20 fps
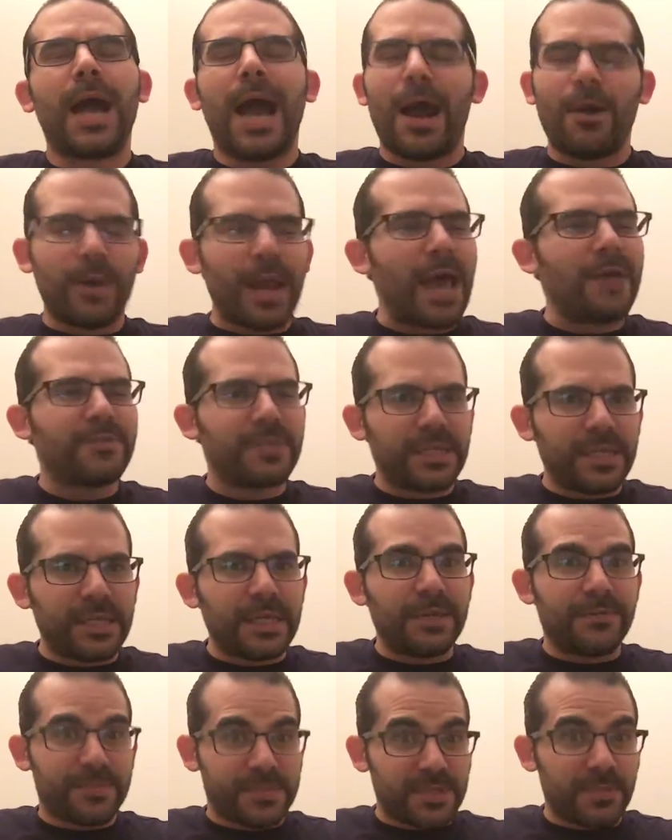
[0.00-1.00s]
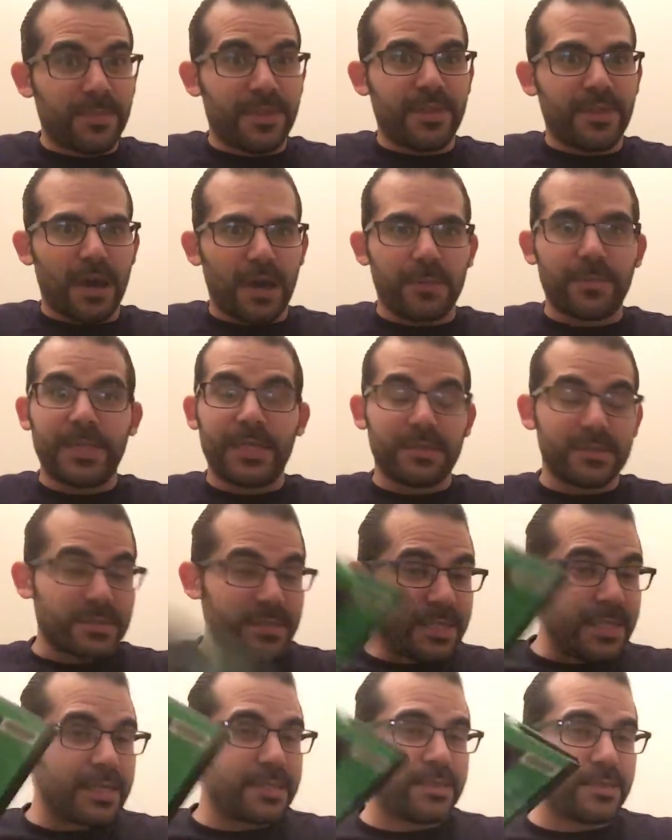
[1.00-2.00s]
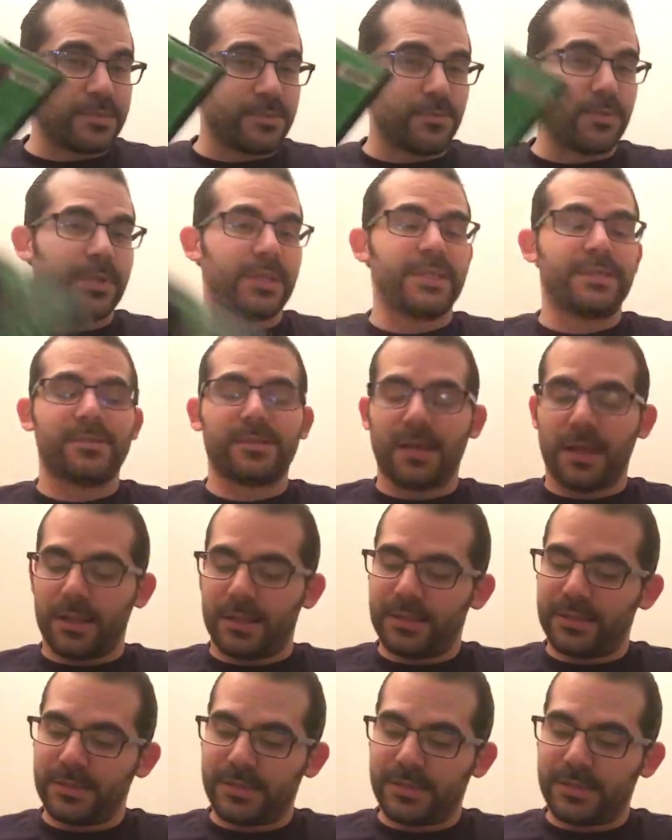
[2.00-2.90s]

I would have to give some thought, because this is really solid.